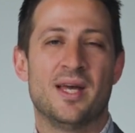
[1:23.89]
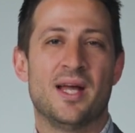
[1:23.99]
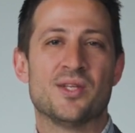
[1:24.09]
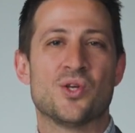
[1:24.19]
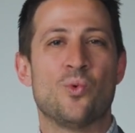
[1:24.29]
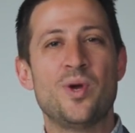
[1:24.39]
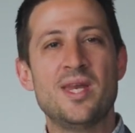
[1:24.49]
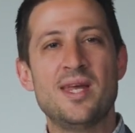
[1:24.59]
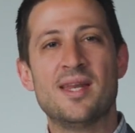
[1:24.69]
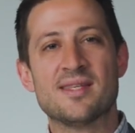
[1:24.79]
And so we
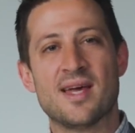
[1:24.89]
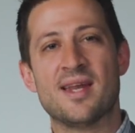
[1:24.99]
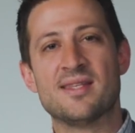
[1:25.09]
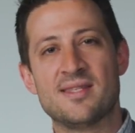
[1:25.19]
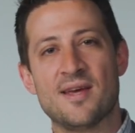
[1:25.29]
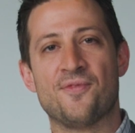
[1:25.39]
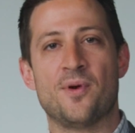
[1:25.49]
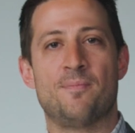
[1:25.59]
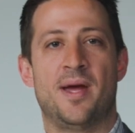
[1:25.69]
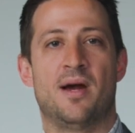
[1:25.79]
need instead a
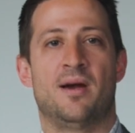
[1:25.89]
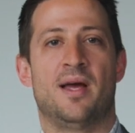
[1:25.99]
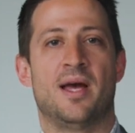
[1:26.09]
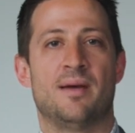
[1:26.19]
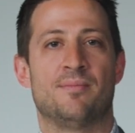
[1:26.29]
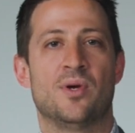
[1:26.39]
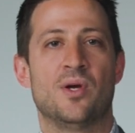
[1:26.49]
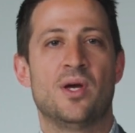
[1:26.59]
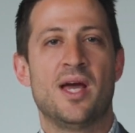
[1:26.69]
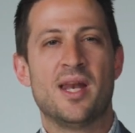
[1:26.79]
different paradigm,
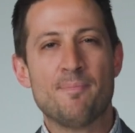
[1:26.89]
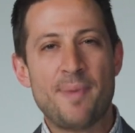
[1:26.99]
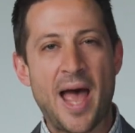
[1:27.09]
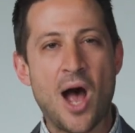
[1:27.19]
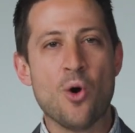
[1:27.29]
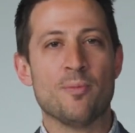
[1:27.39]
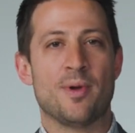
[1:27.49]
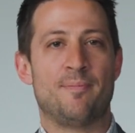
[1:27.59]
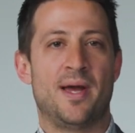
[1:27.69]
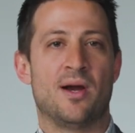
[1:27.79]
an
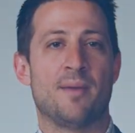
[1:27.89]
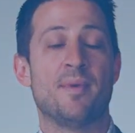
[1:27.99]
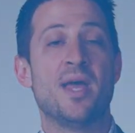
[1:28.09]
empowerment paradigm